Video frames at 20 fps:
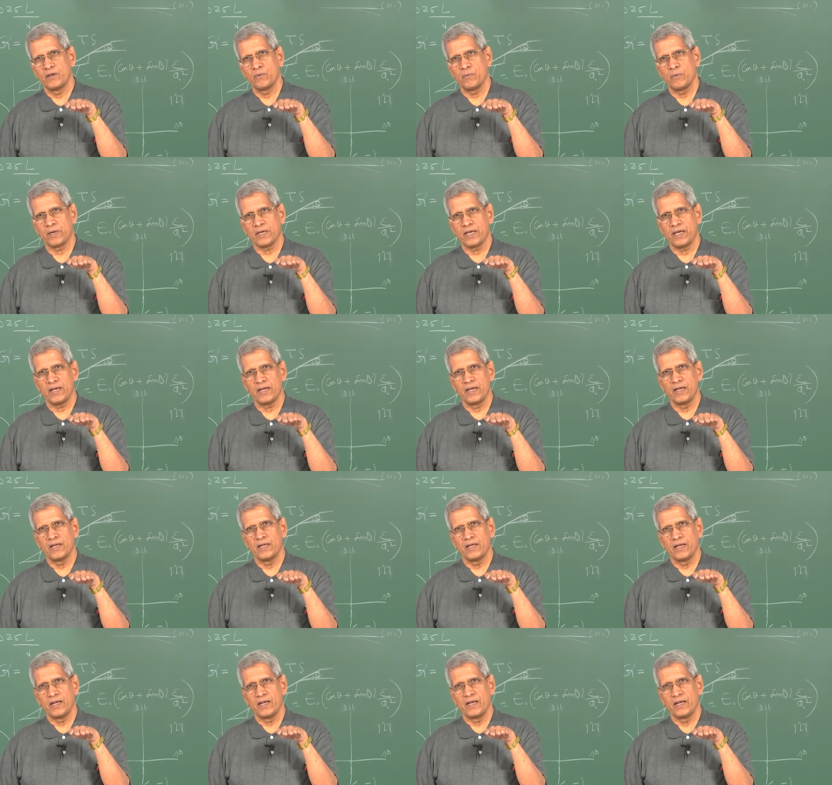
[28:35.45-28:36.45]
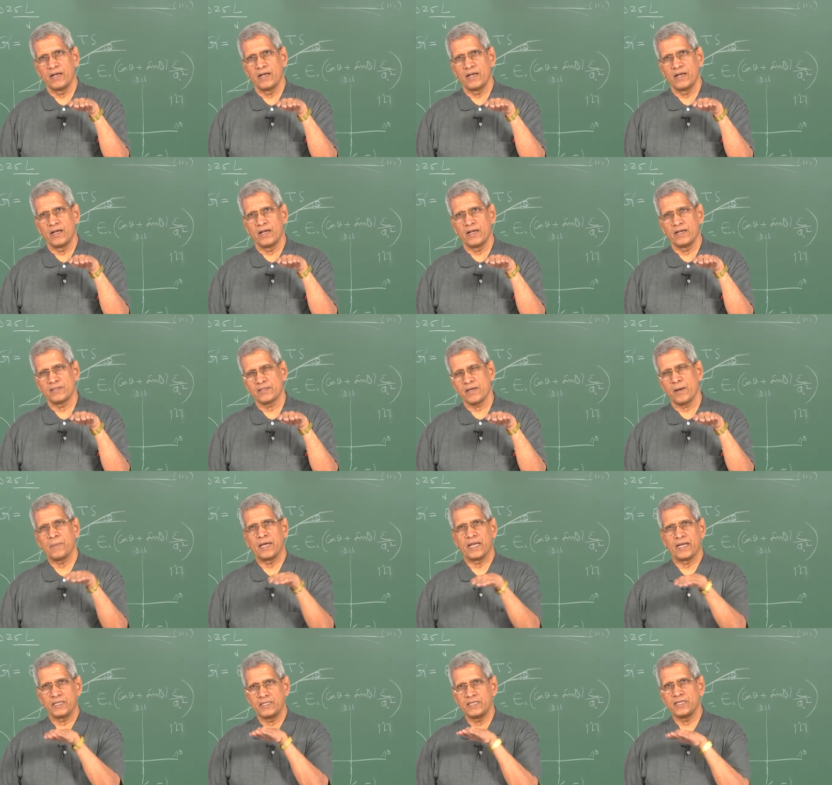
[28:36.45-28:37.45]
okay, some
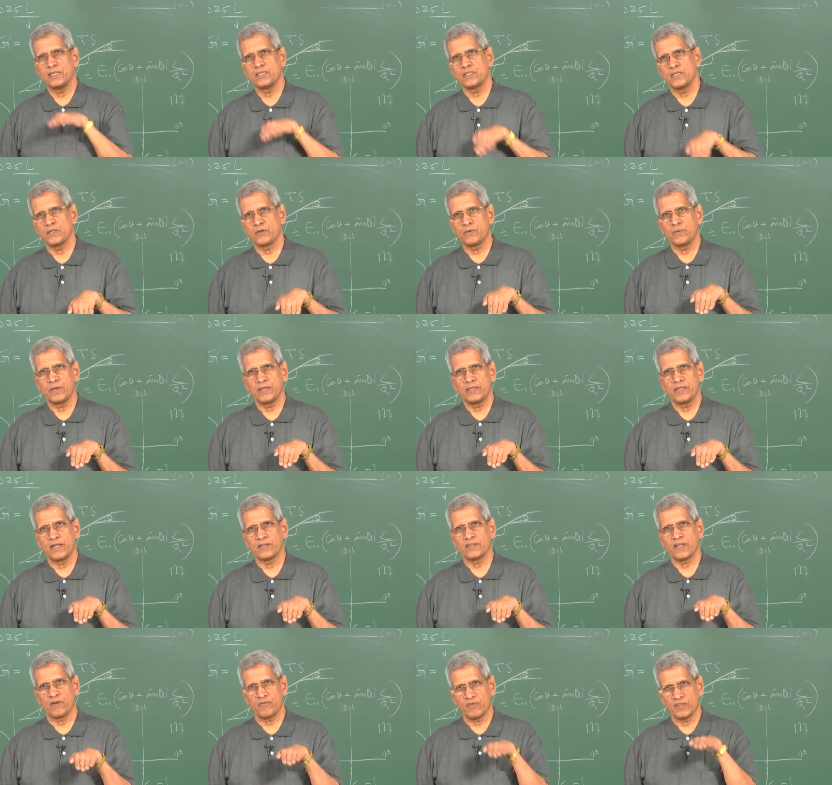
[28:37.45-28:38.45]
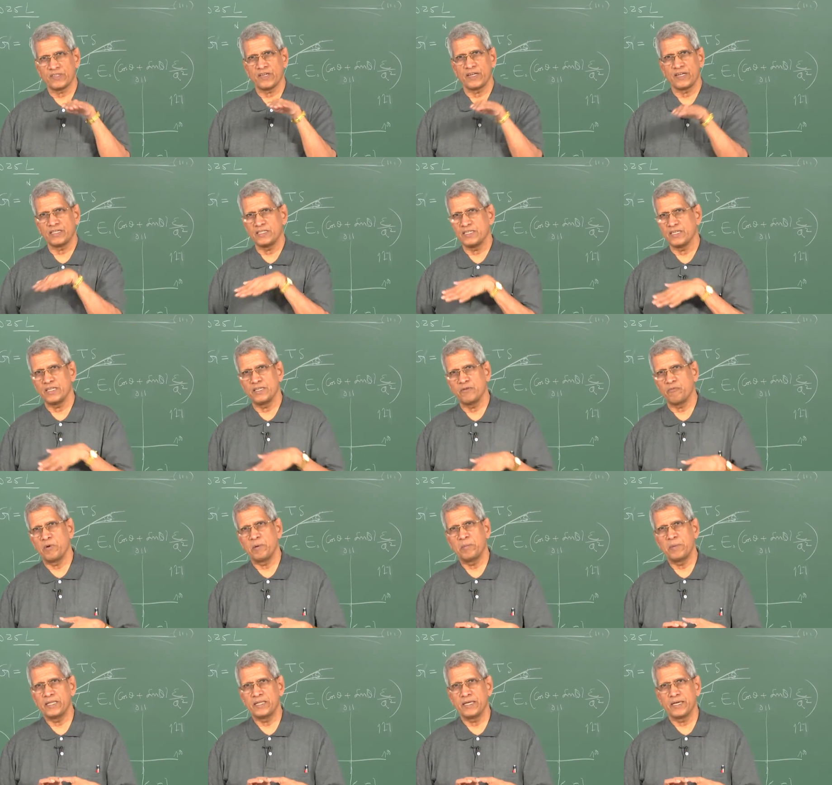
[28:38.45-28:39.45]
energy is required, the surface energy will
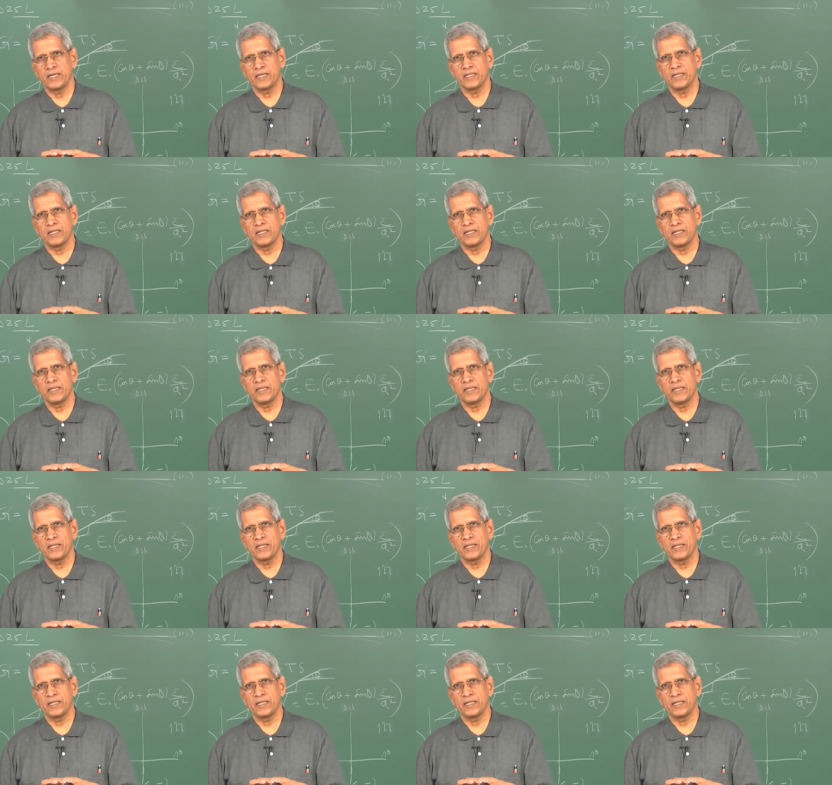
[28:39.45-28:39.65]
be there.